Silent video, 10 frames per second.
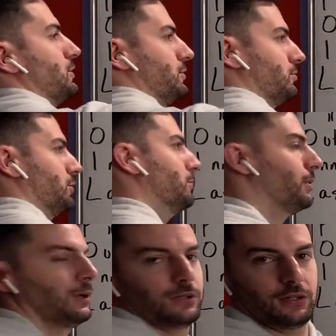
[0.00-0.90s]
a group,
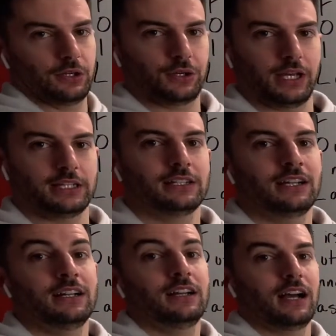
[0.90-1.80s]
okay,
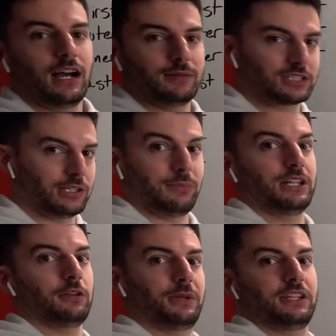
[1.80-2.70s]
it's going to be a
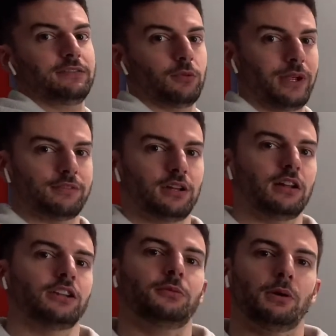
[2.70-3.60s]
little bit different. We have a
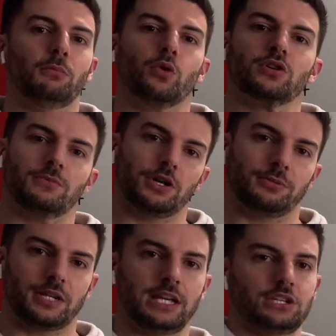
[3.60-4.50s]
little bit more
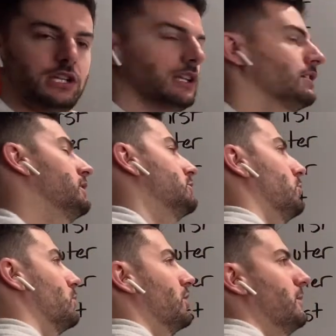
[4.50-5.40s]
multiplication to
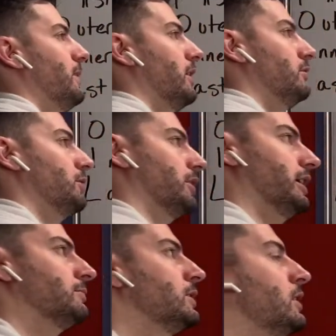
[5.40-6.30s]
worry about, okay?